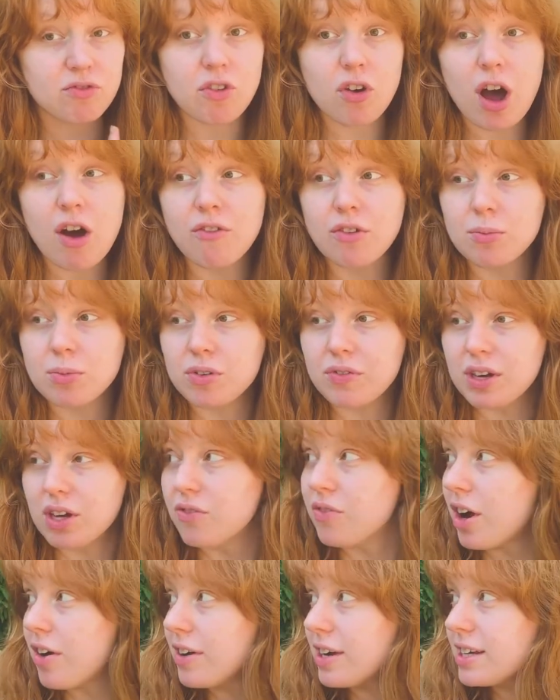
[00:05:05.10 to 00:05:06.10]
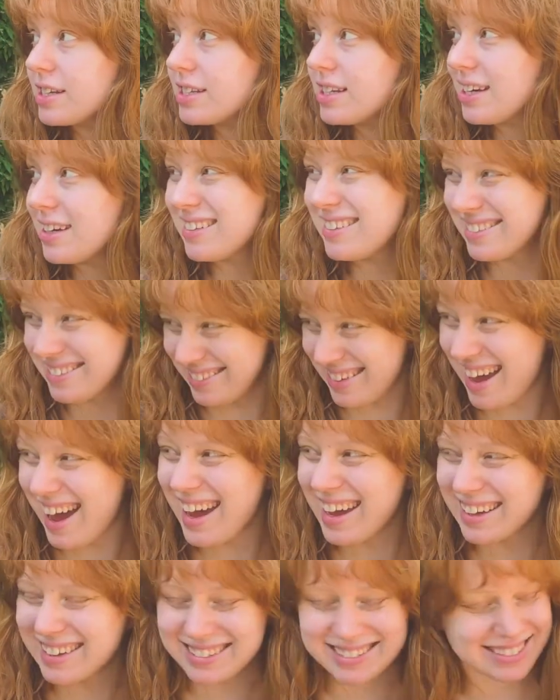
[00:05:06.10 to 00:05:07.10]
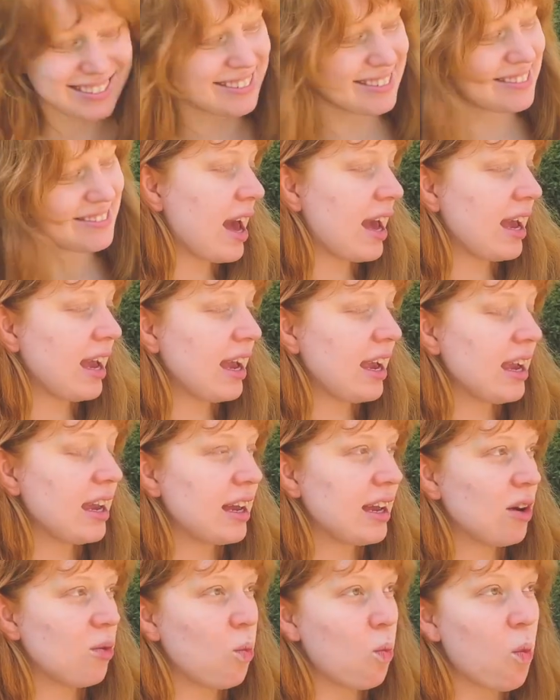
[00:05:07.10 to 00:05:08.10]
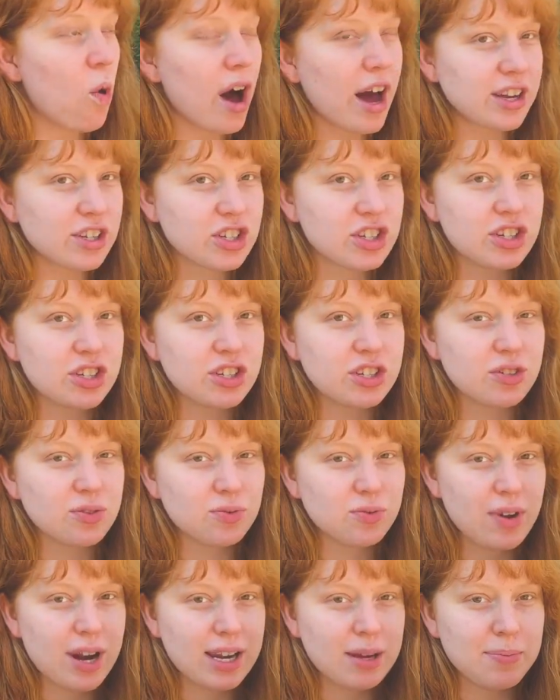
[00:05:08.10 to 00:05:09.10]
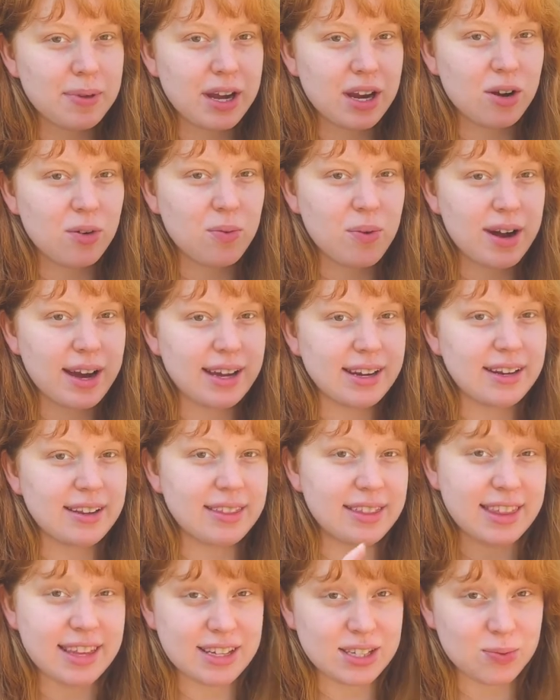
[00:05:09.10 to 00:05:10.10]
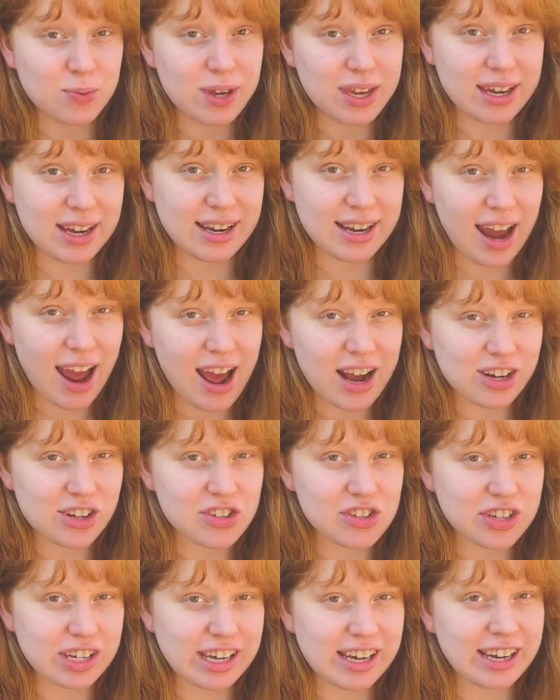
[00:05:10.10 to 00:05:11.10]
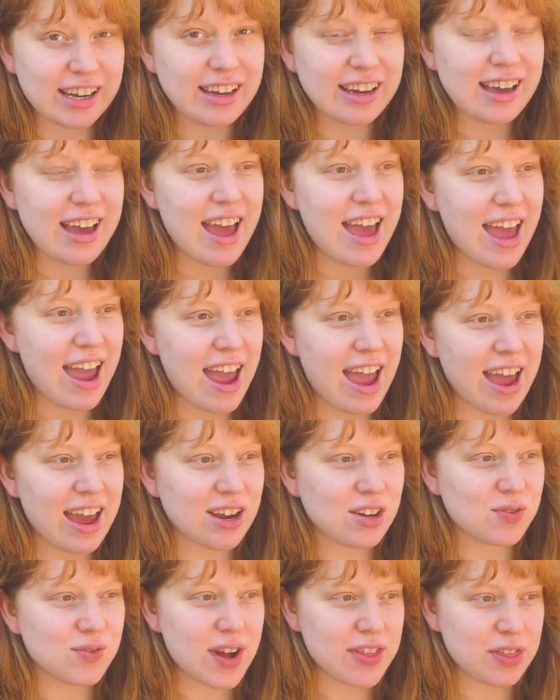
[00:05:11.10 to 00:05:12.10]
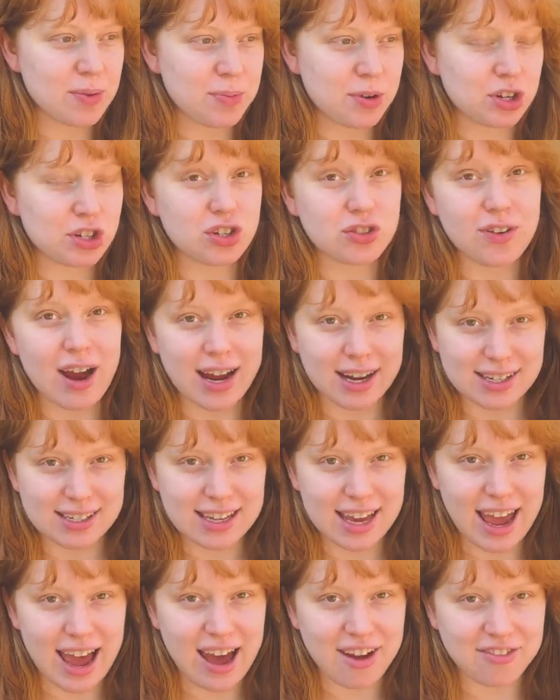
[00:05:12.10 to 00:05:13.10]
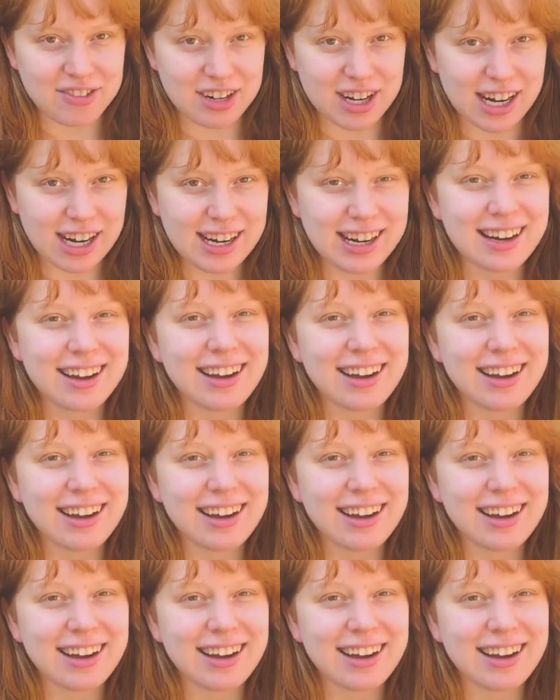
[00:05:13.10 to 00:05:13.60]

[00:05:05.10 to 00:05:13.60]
of a movie you've already seen. Okay. I watched Ready Player One this weekend actually, and read the book directly after.